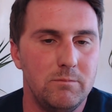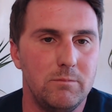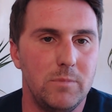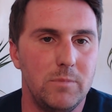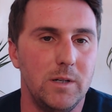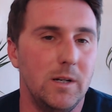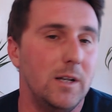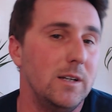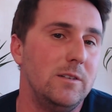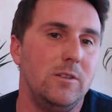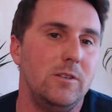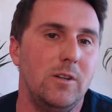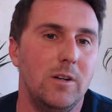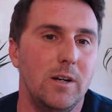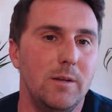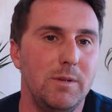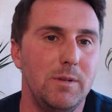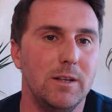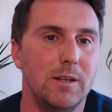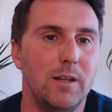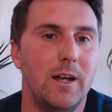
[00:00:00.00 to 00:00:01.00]
But
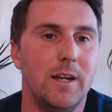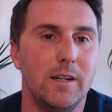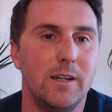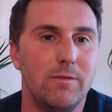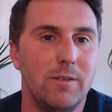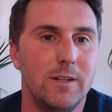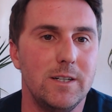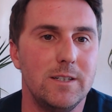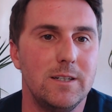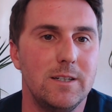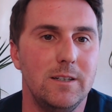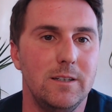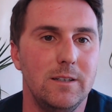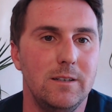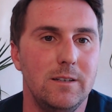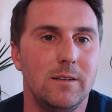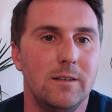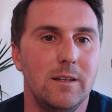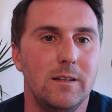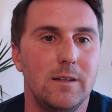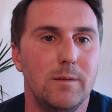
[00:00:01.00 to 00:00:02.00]
I'd be lying if I'd say
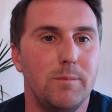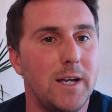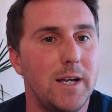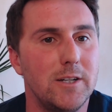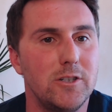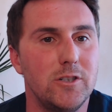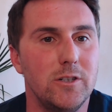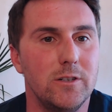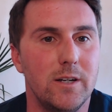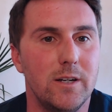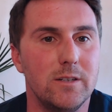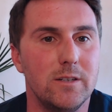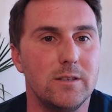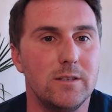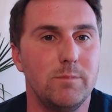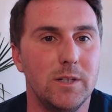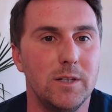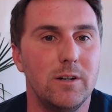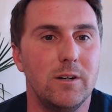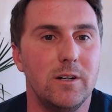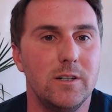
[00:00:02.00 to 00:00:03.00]
that the past year hasn't
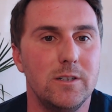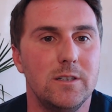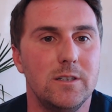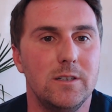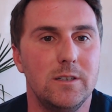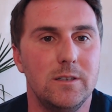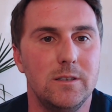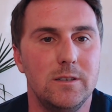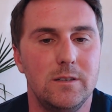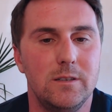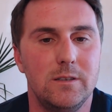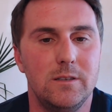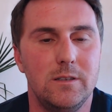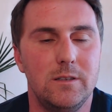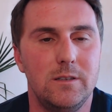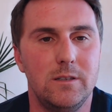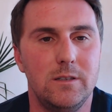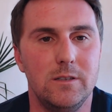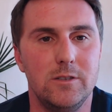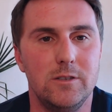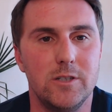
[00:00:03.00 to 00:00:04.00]
been hard
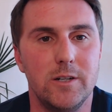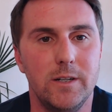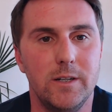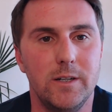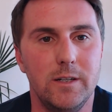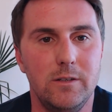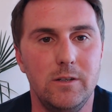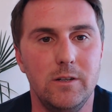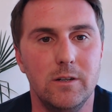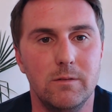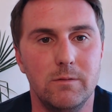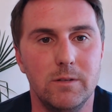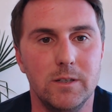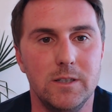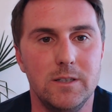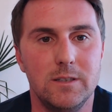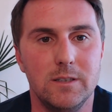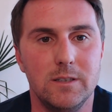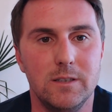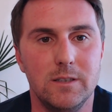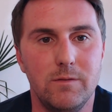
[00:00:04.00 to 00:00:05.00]
to generate, you know, really
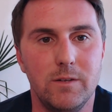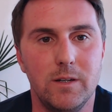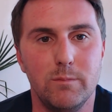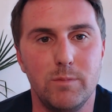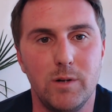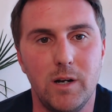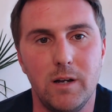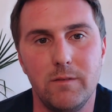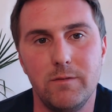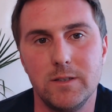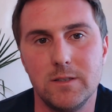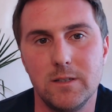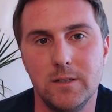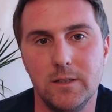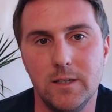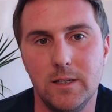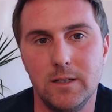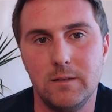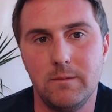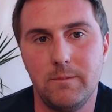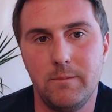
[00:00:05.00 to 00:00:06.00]
significant profits on
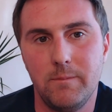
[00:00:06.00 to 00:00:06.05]
that.